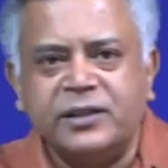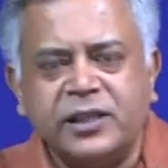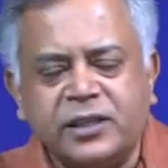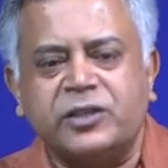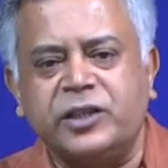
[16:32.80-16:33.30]

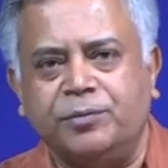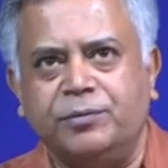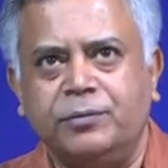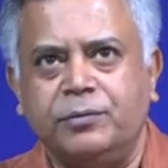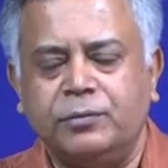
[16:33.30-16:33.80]
system
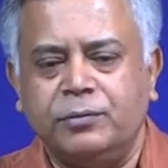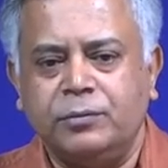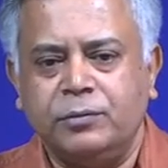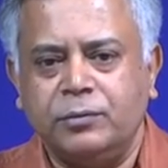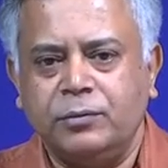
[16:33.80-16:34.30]

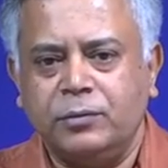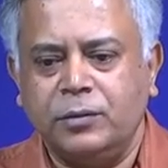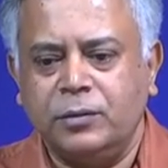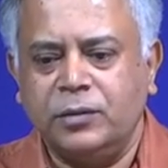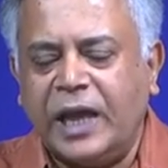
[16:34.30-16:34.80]

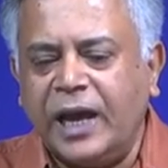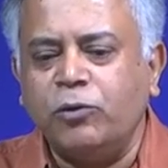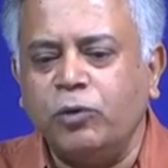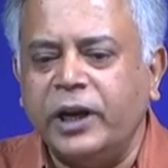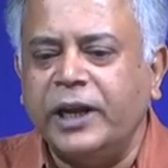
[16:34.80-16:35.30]
that
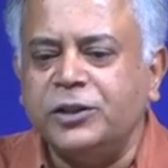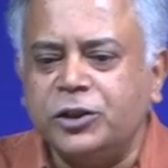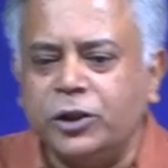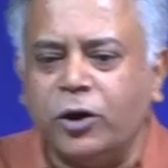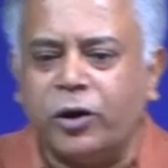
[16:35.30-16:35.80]
will
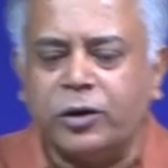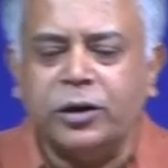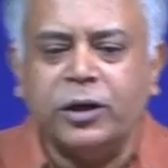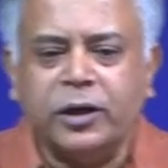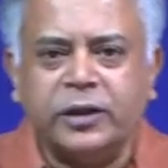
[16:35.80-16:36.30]
ensure
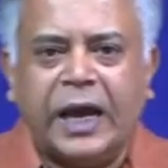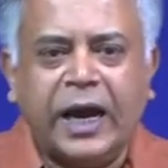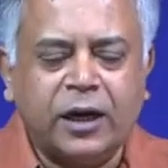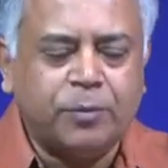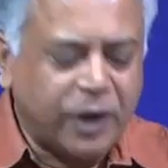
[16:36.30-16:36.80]

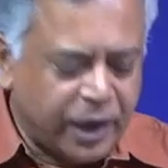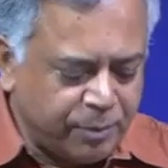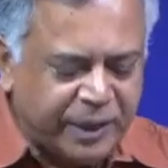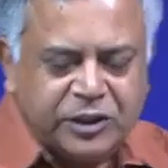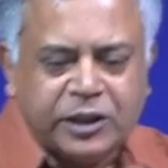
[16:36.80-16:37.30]
that my
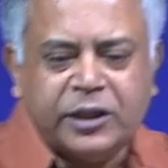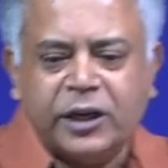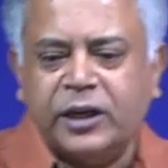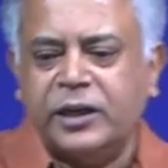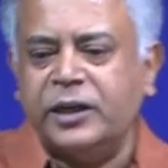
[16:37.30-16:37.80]

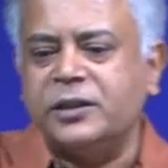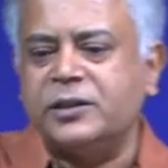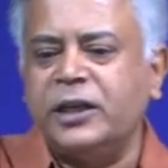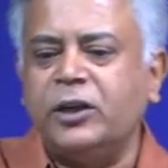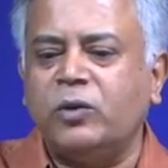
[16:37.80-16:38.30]
material is
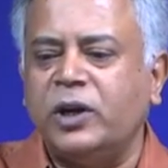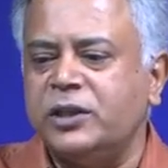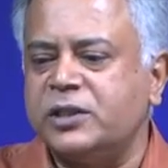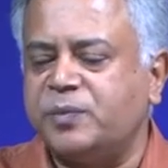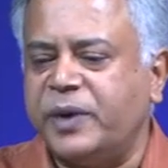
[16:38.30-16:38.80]
equally
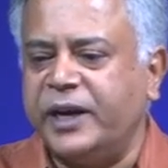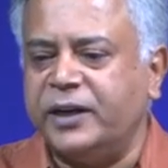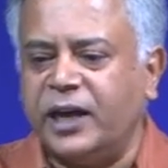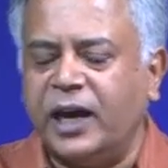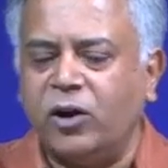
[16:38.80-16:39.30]
spread
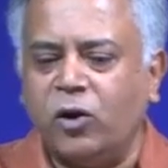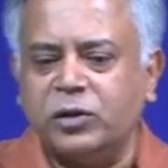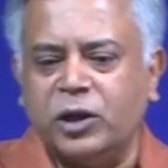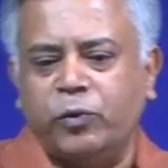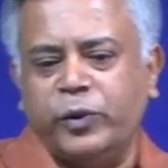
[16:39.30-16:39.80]
along
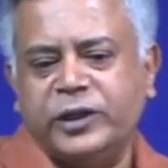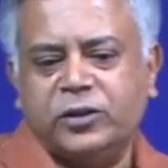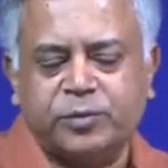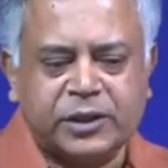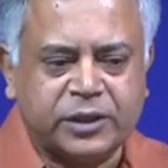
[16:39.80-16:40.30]
the width
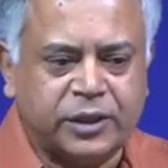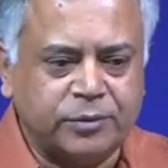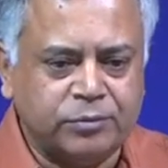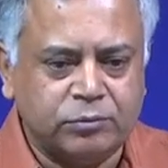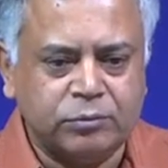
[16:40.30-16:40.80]
of the screen?
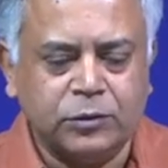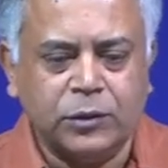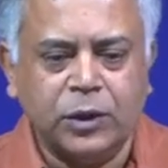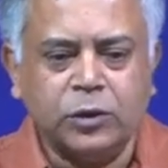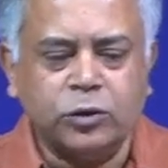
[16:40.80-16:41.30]

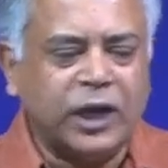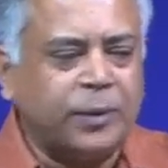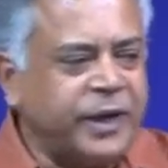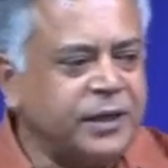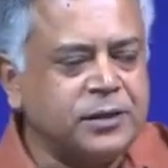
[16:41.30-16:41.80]
So, that
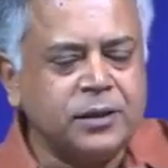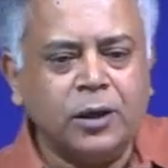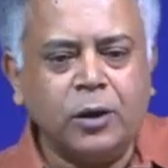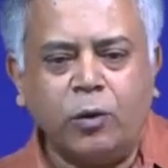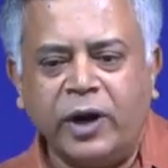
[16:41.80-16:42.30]
means,
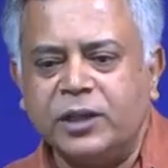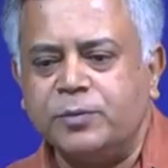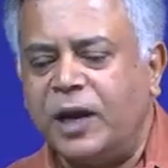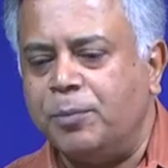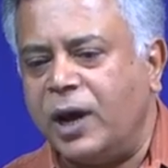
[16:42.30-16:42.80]
what is
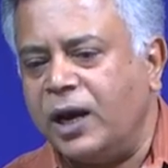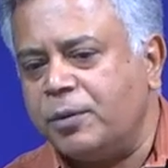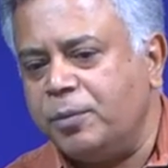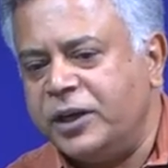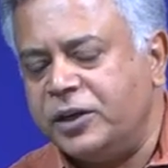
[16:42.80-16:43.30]
my
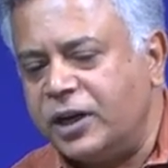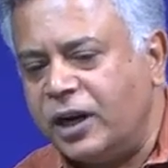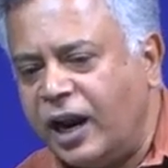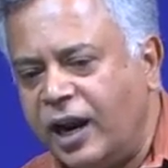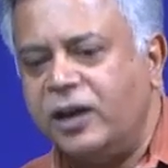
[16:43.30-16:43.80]
bulk
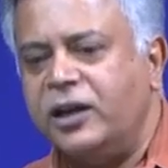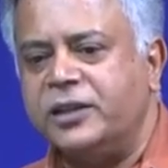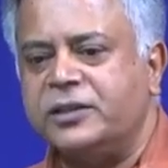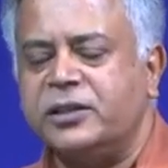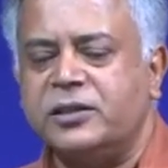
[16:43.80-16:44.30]
material
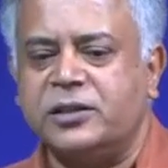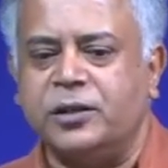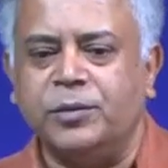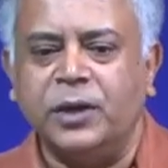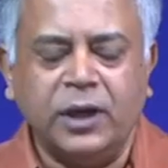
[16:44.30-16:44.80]
handling
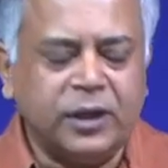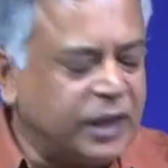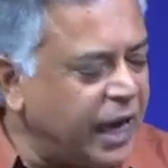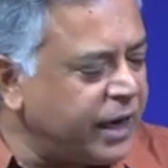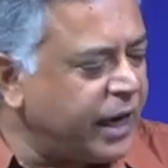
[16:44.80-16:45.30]
system
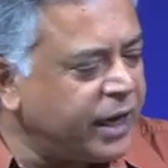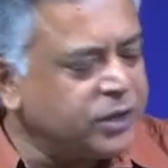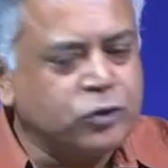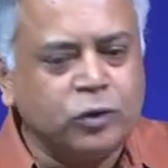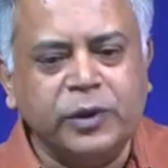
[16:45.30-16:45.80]
that
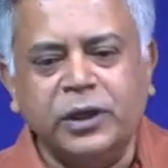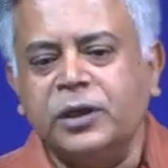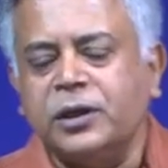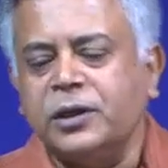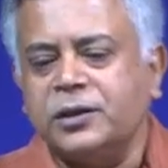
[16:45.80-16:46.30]
has to be
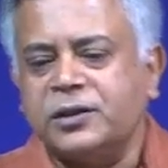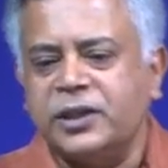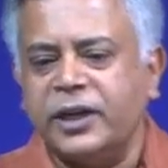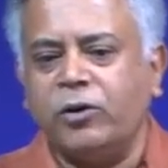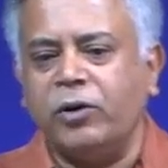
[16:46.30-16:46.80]

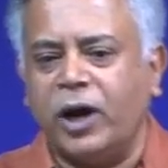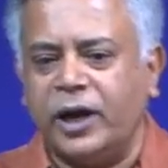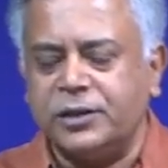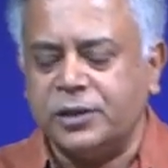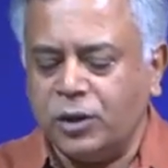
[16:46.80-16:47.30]

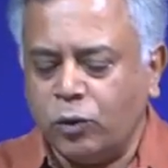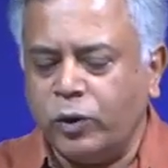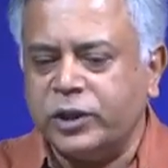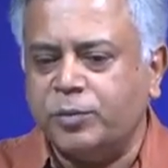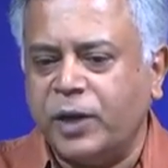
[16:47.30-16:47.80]
synchronized
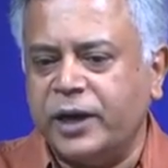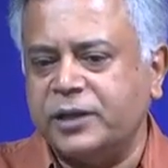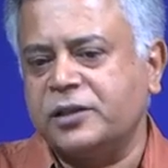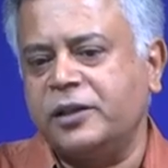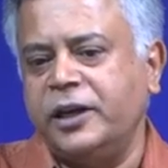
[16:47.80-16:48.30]
with my
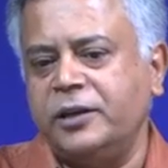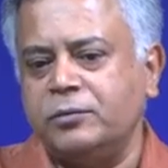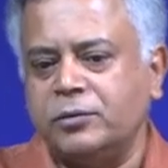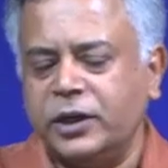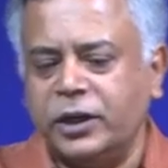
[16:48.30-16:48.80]
screen
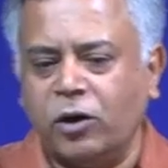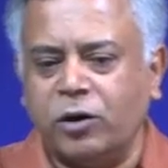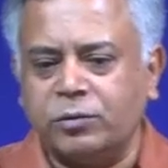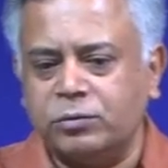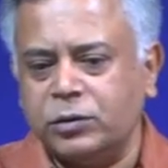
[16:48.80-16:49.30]

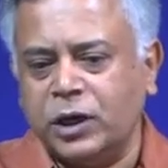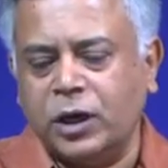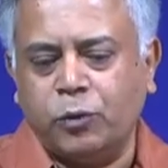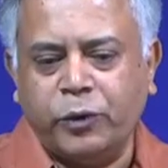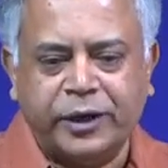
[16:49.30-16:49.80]

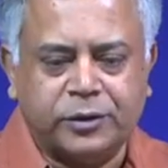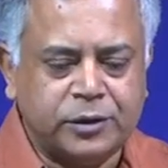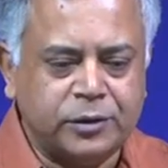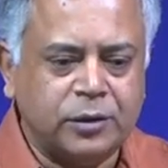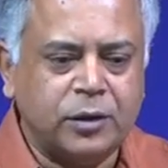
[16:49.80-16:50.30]
width,
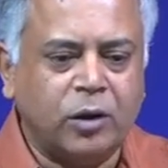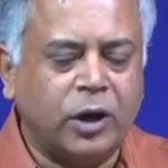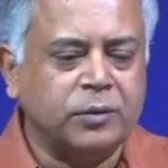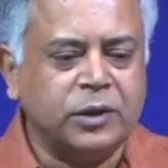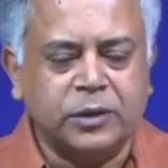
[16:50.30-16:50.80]

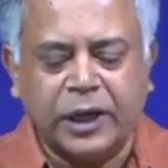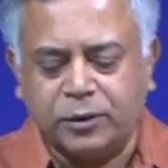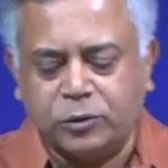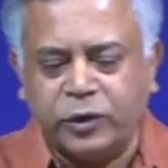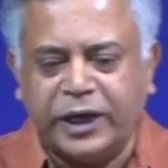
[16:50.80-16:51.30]
or
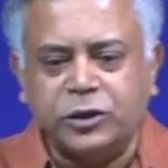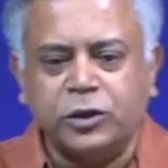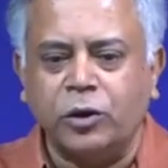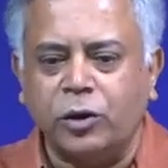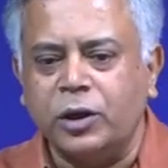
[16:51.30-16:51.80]
that to
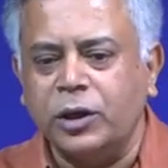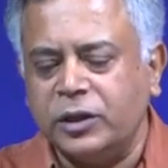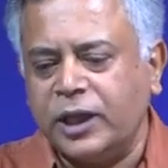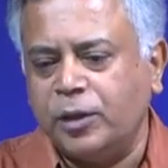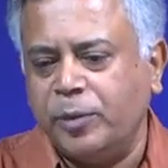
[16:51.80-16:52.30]
ensure
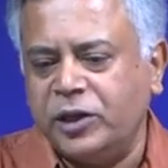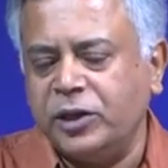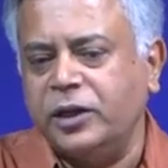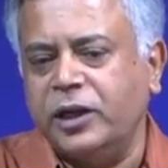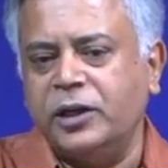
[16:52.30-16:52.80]
that the
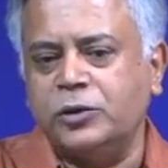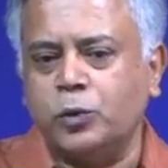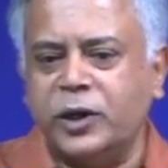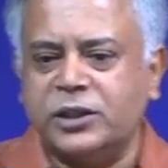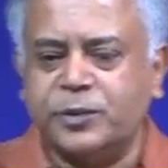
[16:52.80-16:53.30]
material is
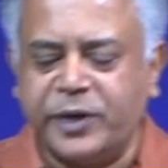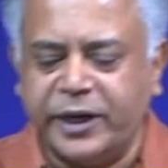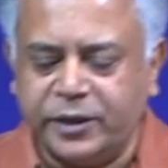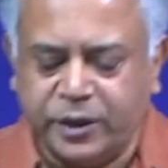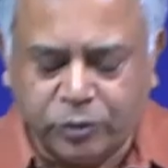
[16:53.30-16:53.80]
well
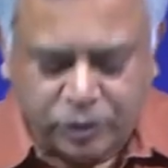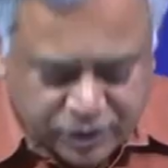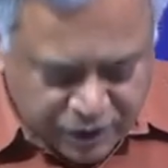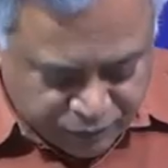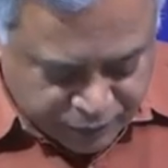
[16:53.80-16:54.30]
spread into the
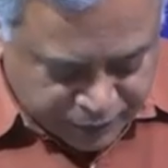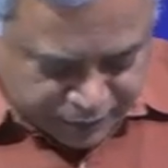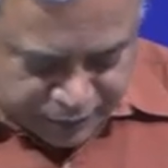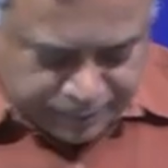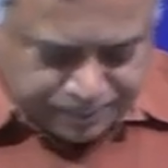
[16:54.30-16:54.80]

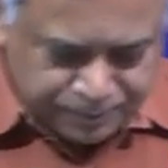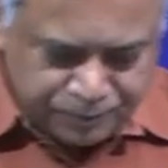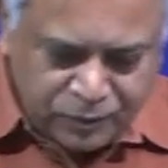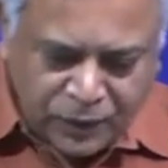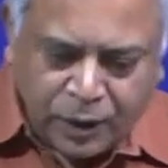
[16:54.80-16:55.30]
surface.
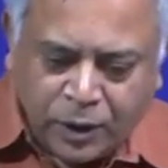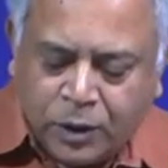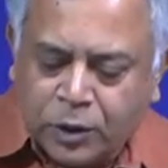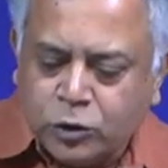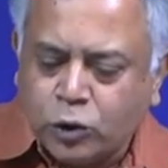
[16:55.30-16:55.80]

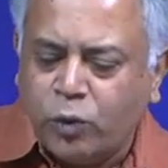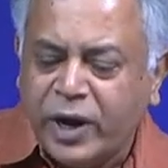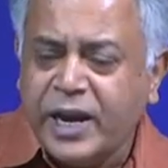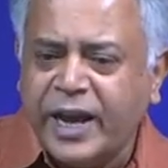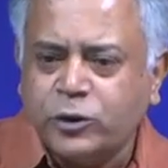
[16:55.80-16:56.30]
So,
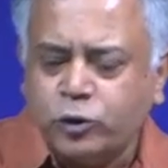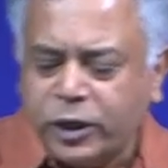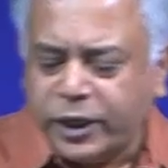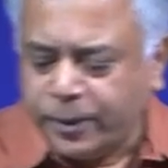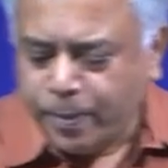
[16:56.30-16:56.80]
when
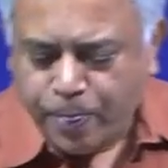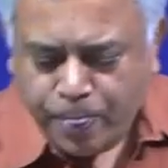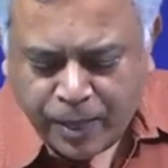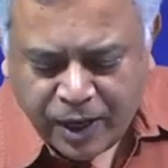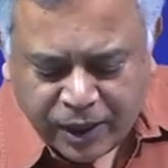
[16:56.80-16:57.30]
actually
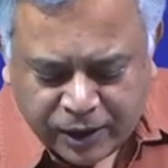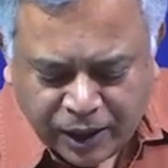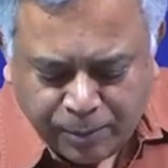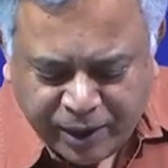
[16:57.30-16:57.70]
the